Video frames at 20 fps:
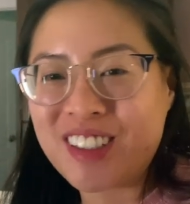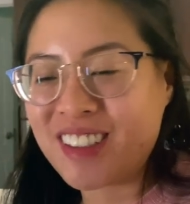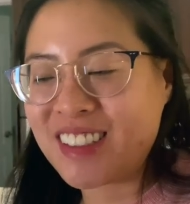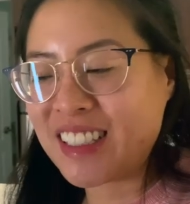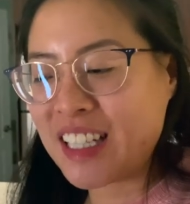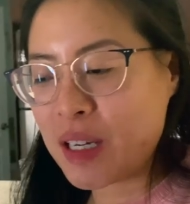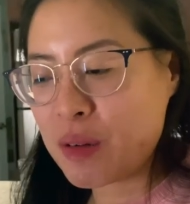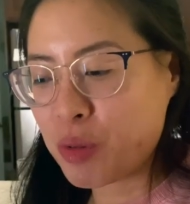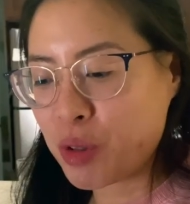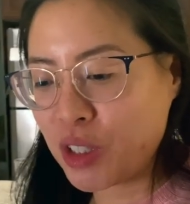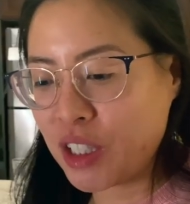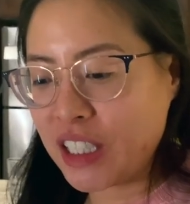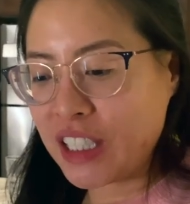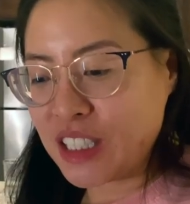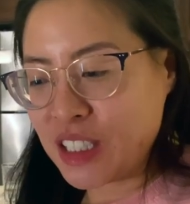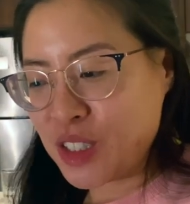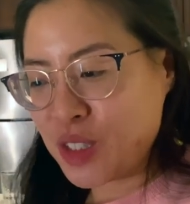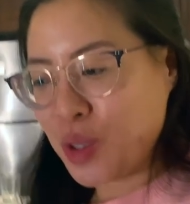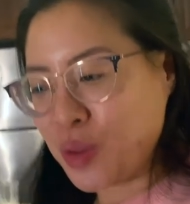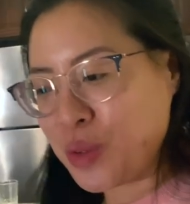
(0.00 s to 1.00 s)
neighbor
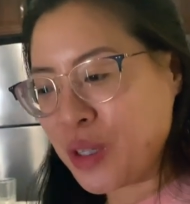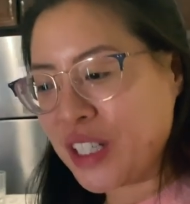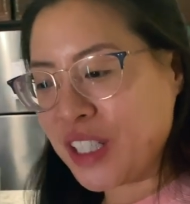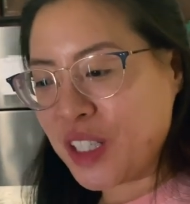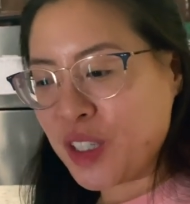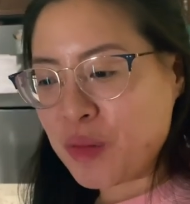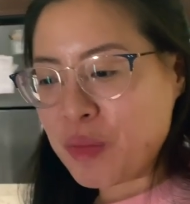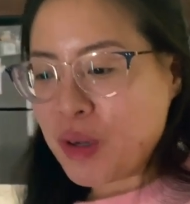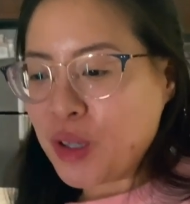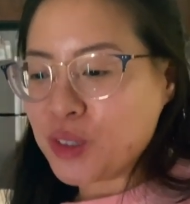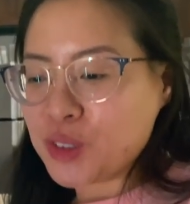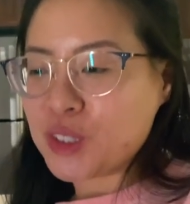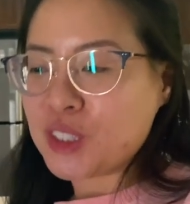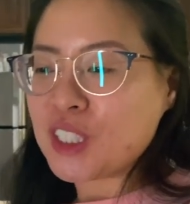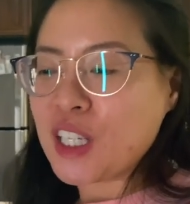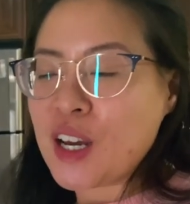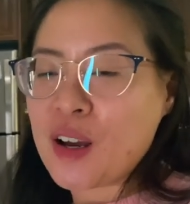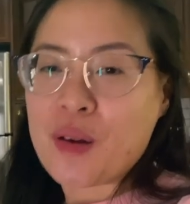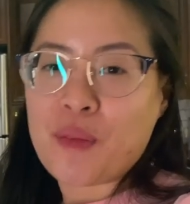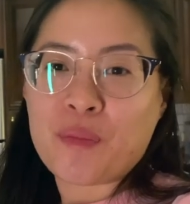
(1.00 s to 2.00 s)
ladies already about
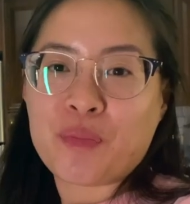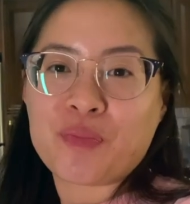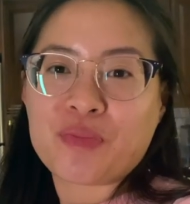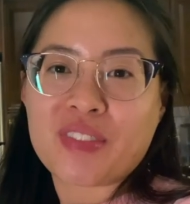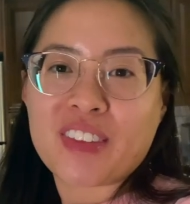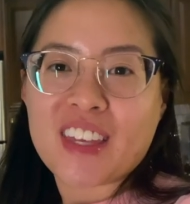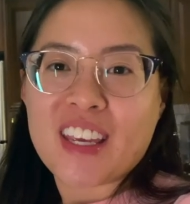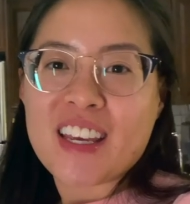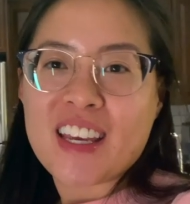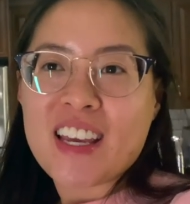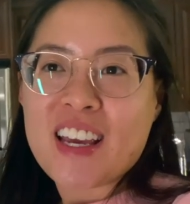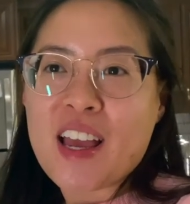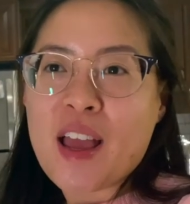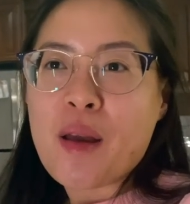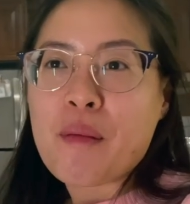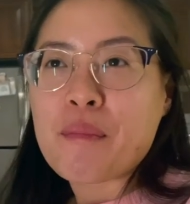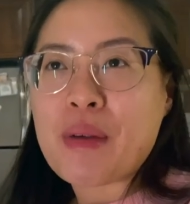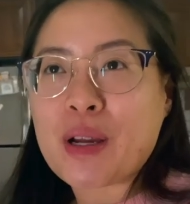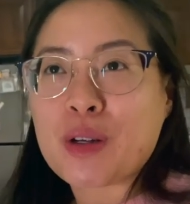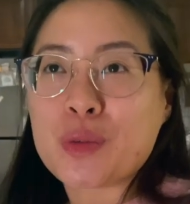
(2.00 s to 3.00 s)

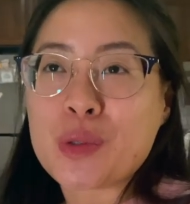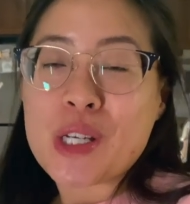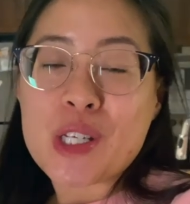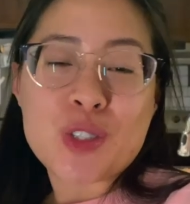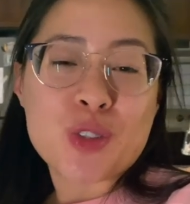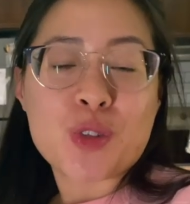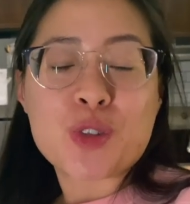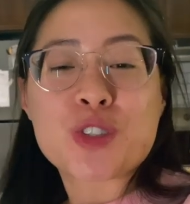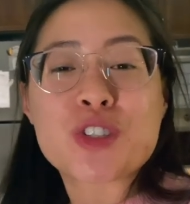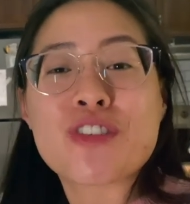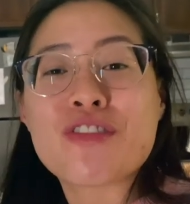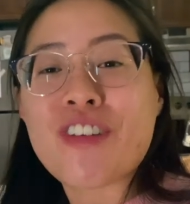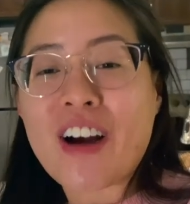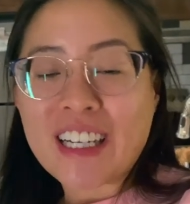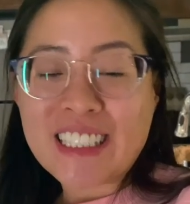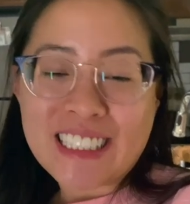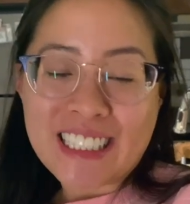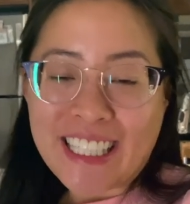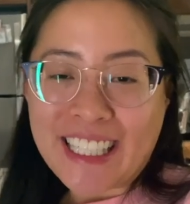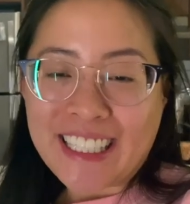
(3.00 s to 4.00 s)
my research
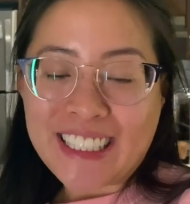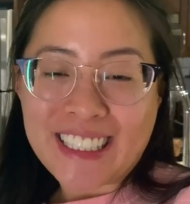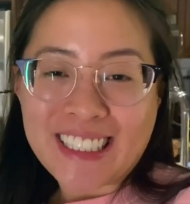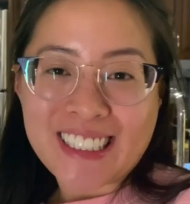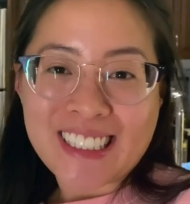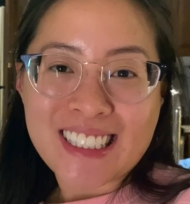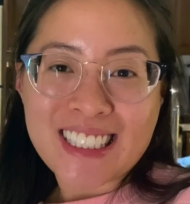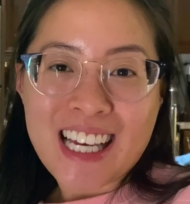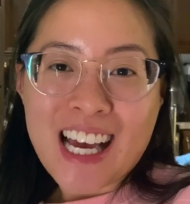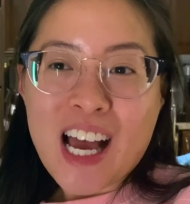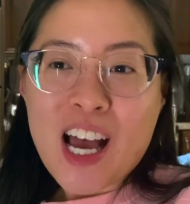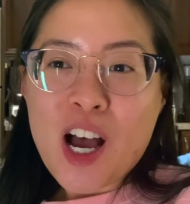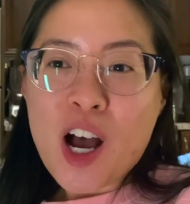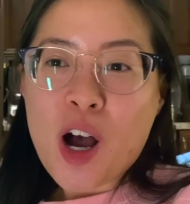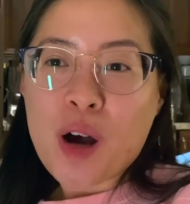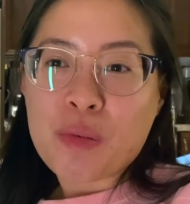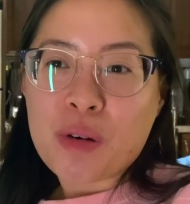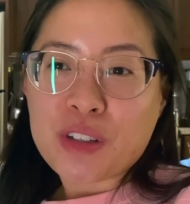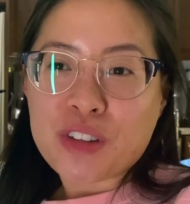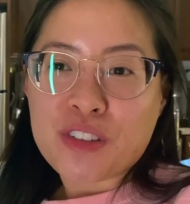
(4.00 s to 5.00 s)
findings
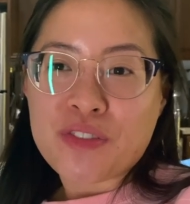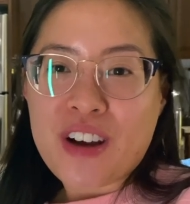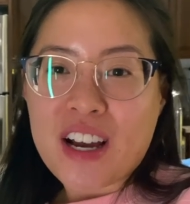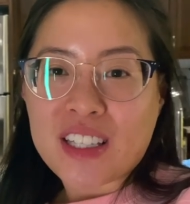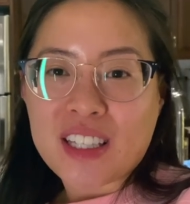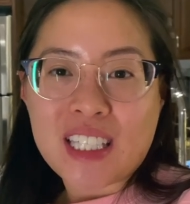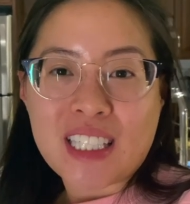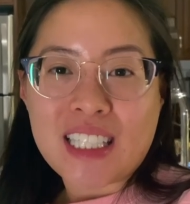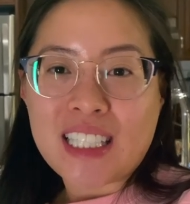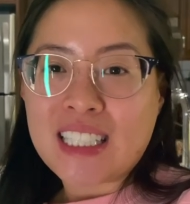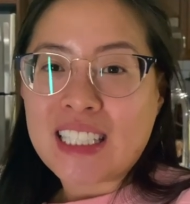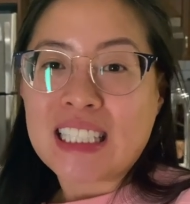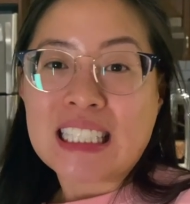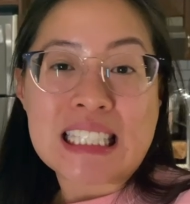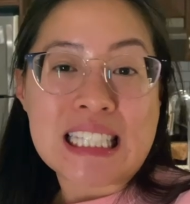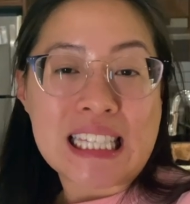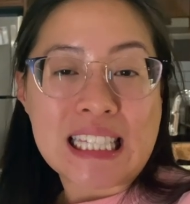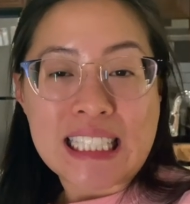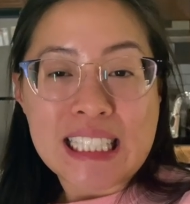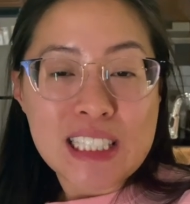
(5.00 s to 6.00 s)
about the fact that it is
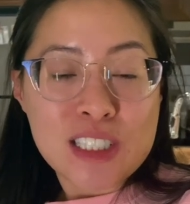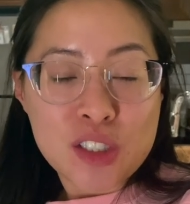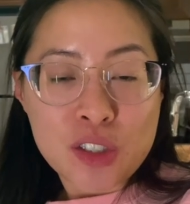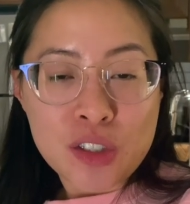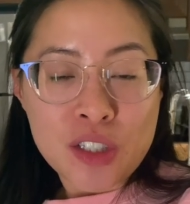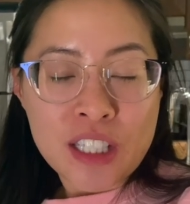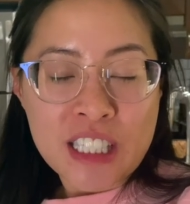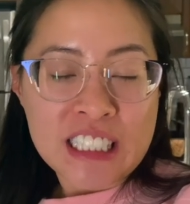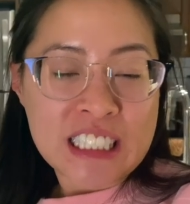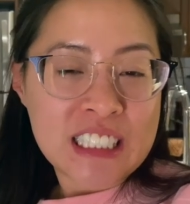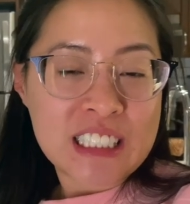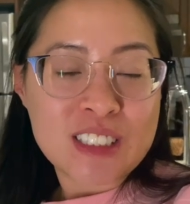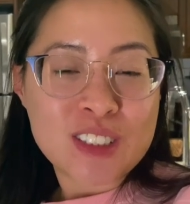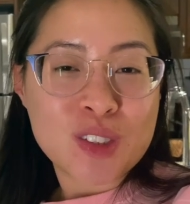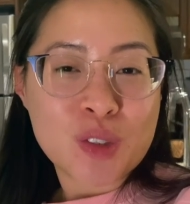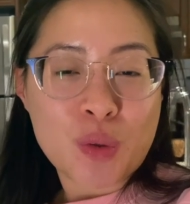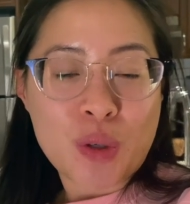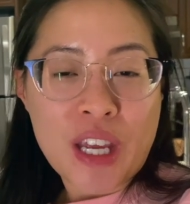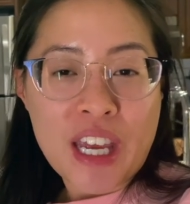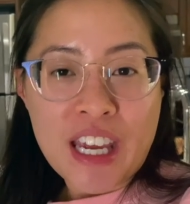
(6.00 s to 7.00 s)
legal and it is
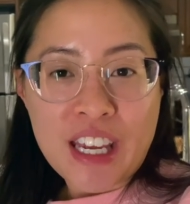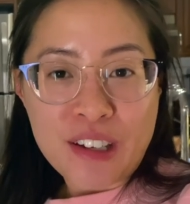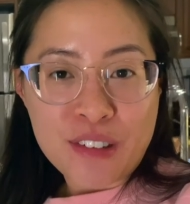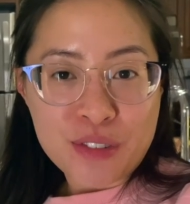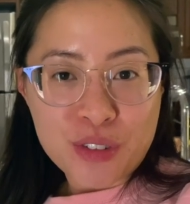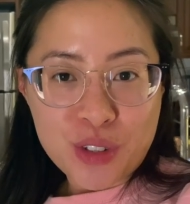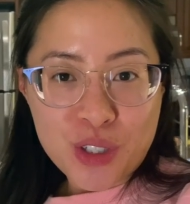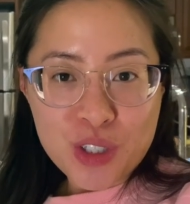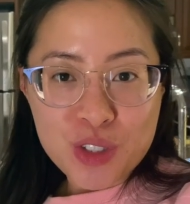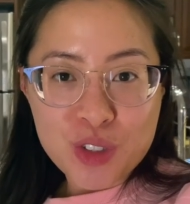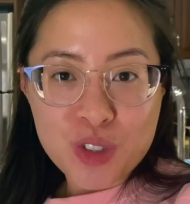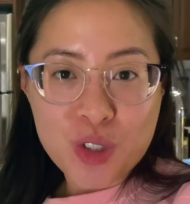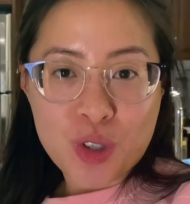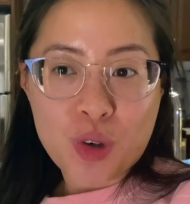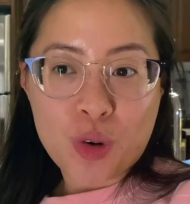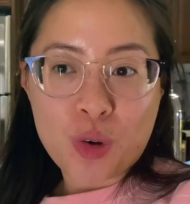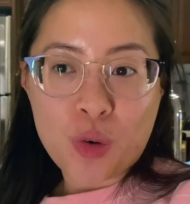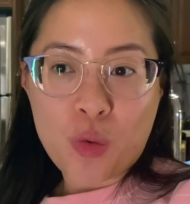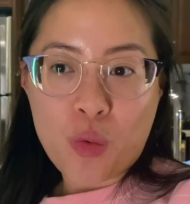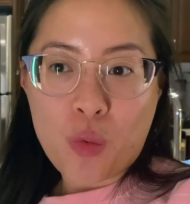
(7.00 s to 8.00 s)
okay for us to
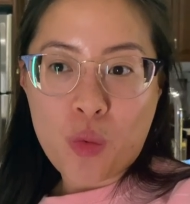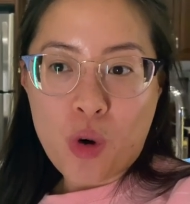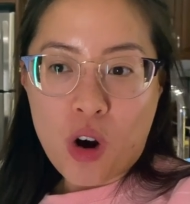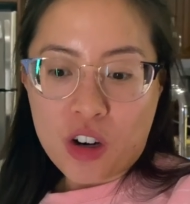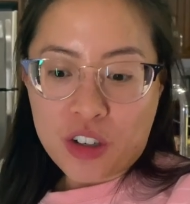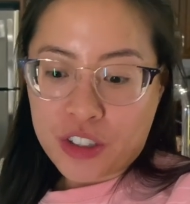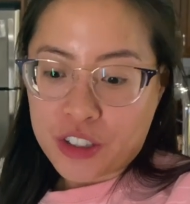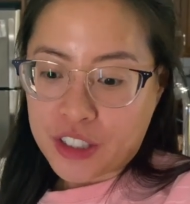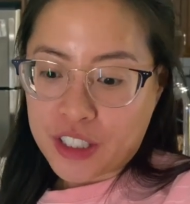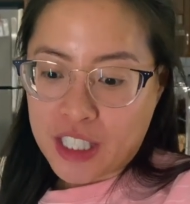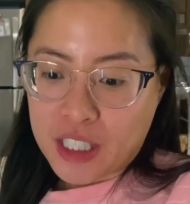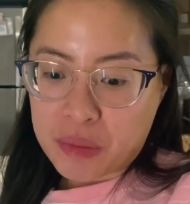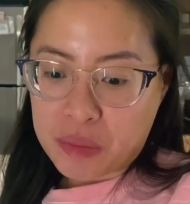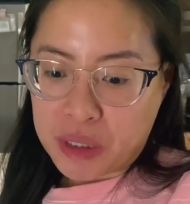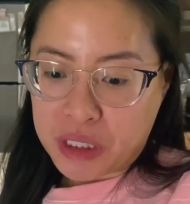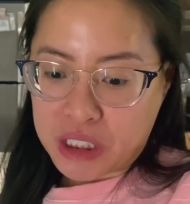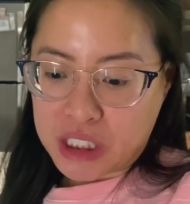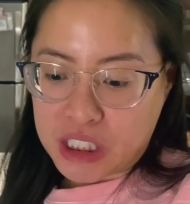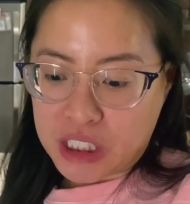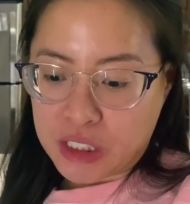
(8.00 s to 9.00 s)
go walk Herky and
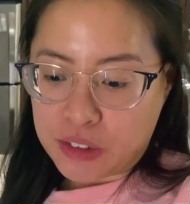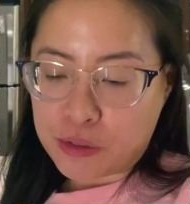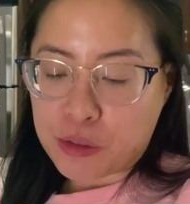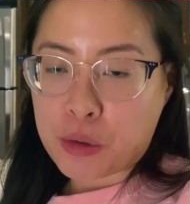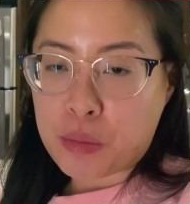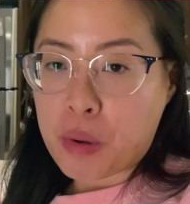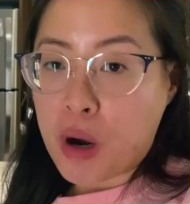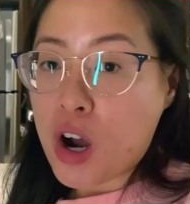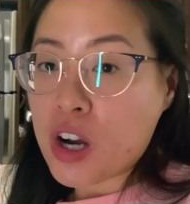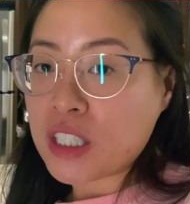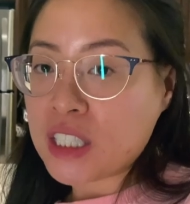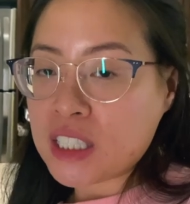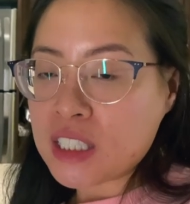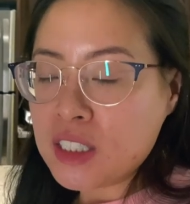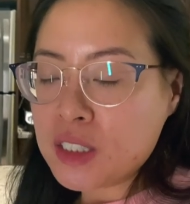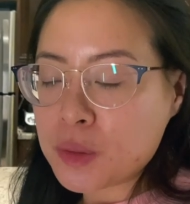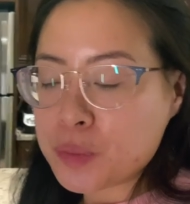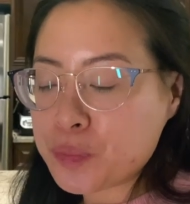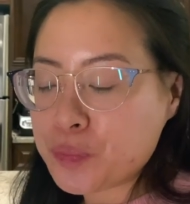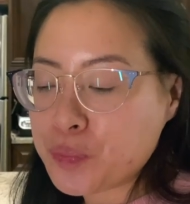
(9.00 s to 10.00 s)
Milton for
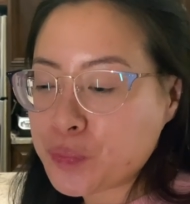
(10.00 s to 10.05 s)
potties,